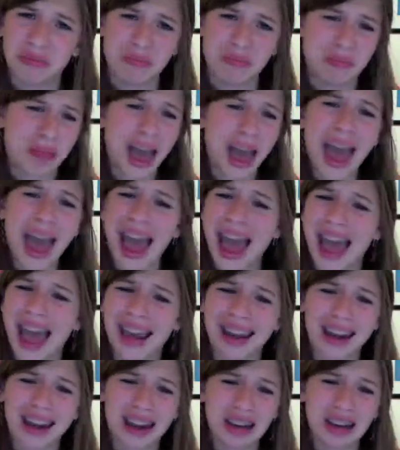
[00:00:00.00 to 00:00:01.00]

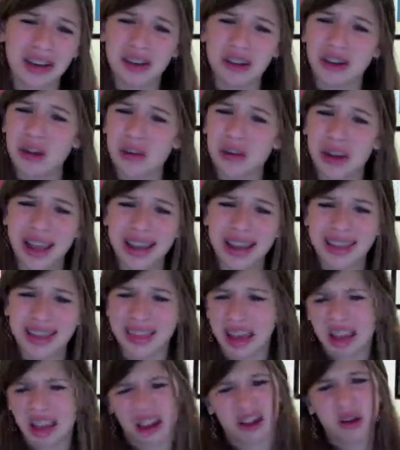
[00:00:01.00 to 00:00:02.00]
Bad. I don't like
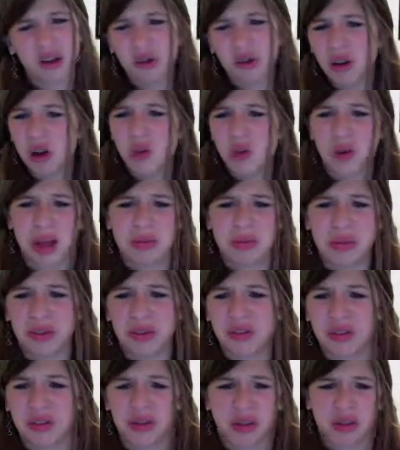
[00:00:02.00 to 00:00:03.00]
that. I don't know why I'm
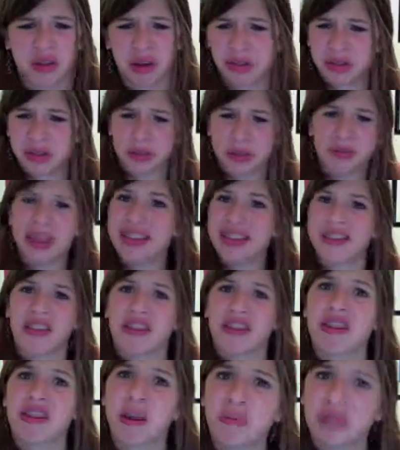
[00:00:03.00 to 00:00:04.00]
giving you the thumbs up. That's a
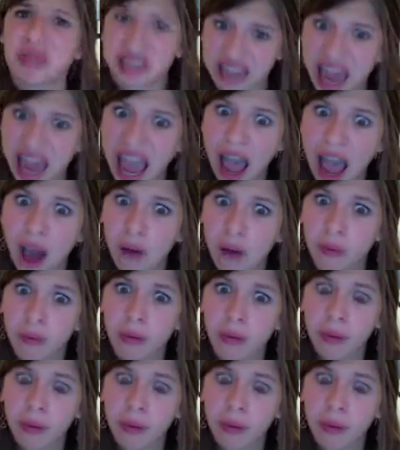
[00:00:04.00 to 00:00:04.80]
thumbs down.